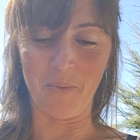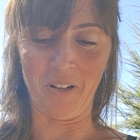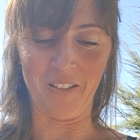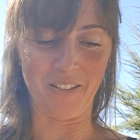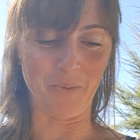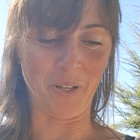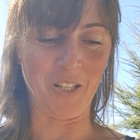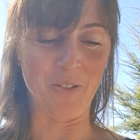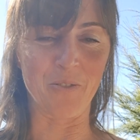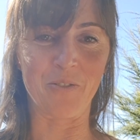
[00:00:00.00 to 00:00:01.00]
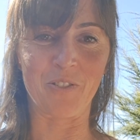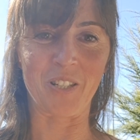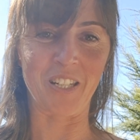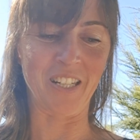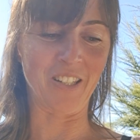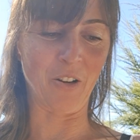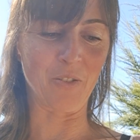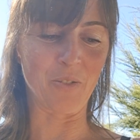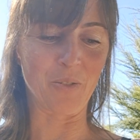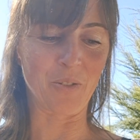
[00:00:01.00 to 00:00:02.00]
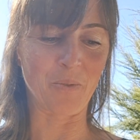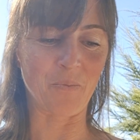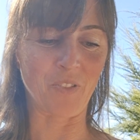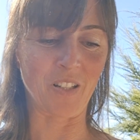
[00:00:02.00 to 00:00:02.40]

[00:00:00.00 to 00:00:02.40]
but when you see those